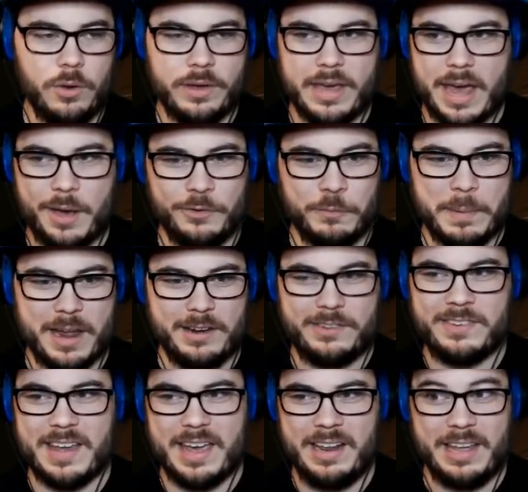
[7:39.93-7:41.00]
Okay, I was about to
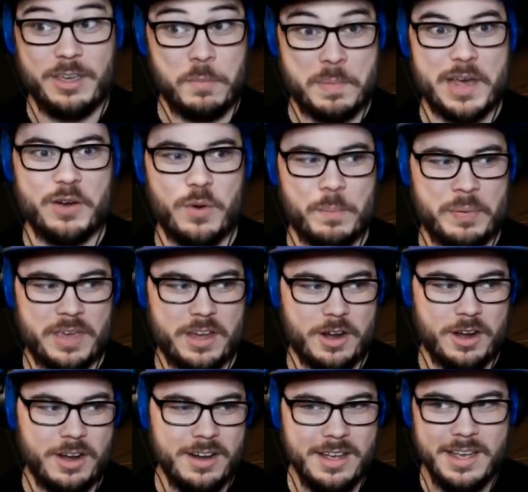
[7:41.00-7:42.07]
say, like, you better
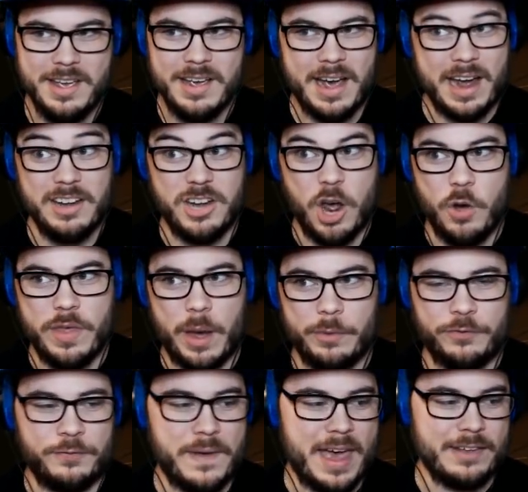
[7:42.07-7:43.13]
appear. I know that
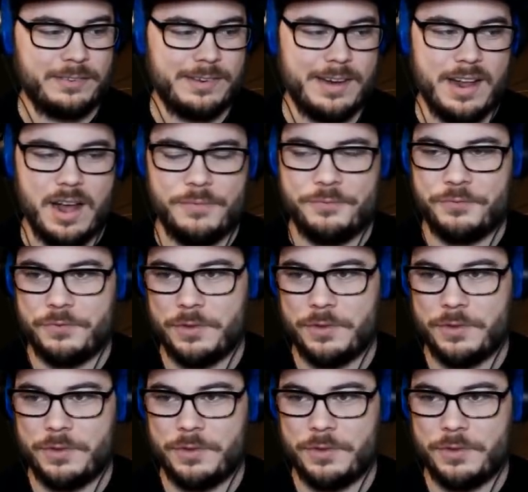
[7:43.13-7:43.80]
was fast enough.